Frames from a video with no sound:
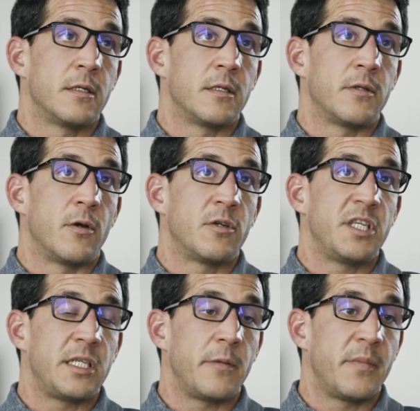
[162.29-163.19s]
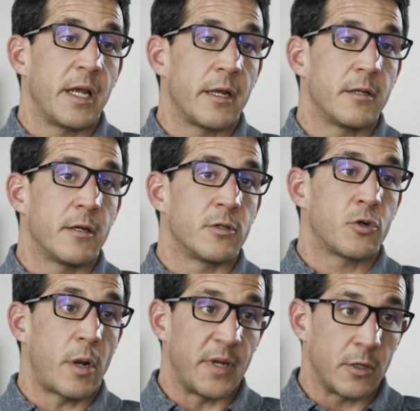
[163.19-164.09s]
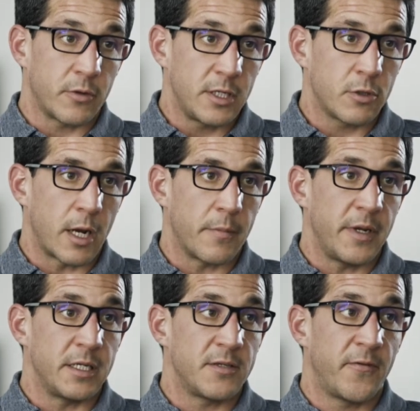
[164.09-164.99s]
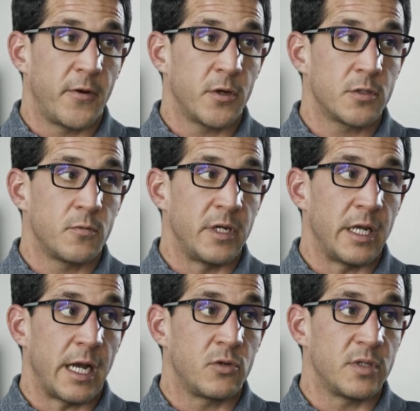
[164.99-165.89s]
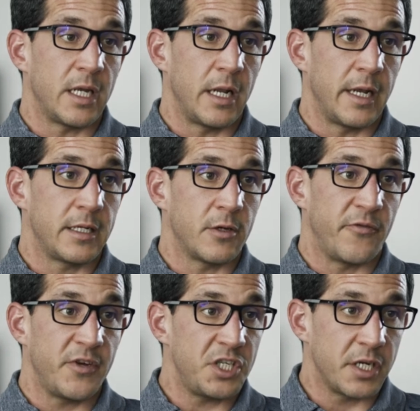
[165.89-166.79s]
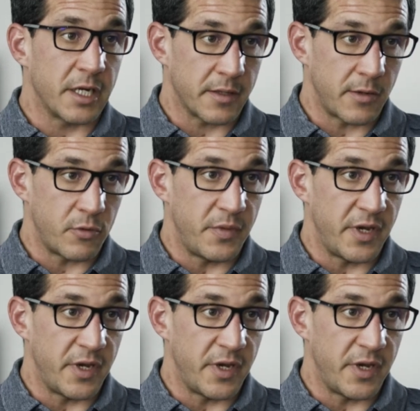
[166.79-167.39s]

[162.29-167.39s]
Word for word: The logistic behind uh, trapping green crab is first we had to select a fishing gear that will be